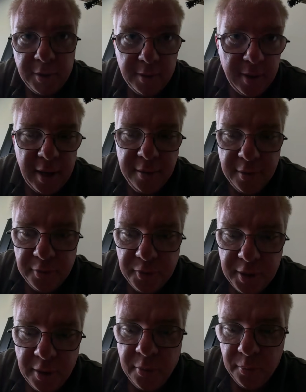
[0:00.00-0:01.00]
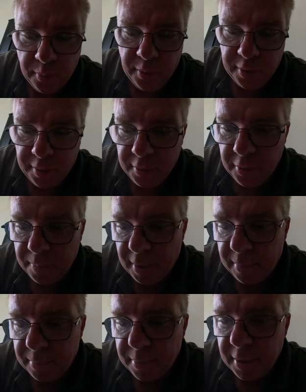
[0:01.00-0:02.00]
and end this video with the new
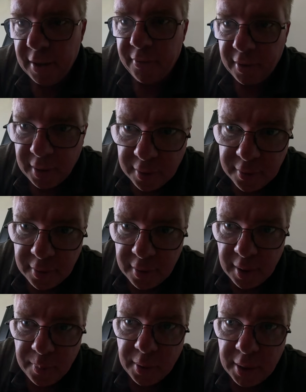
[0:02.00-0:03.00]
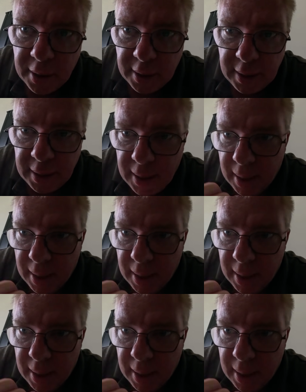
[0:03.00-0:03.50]
pump. If it doesn't, then we're going to clean it